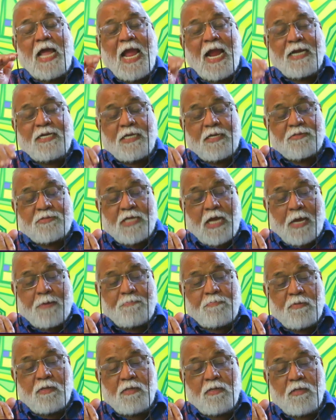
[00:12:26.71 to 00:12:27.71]
Act has
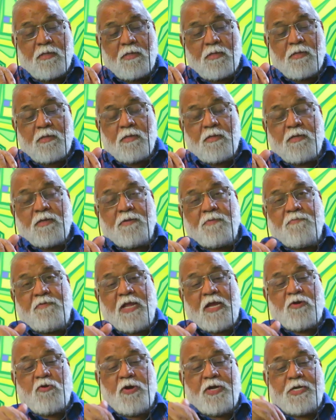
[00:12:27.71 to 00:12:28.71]
come,
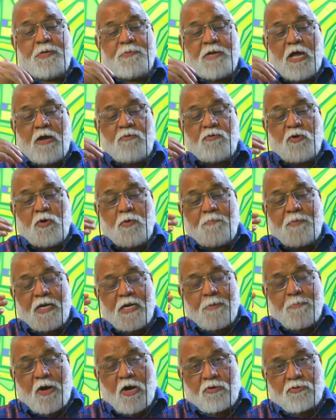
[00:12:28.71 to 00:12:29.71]
we are going to now,
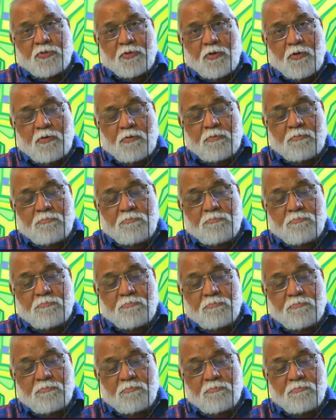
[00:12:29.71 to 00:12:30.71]
bring about,
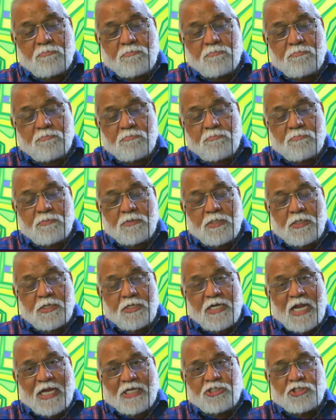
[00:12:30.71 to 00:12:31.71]

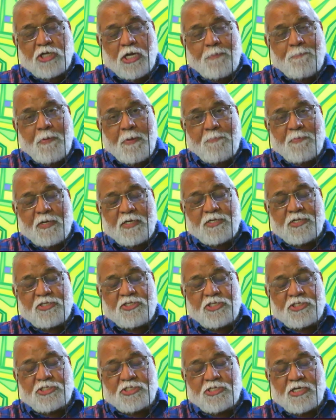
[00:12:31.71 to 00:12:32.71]
National People
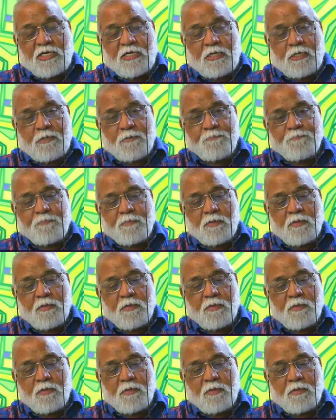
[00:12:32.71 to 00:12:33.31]
Register.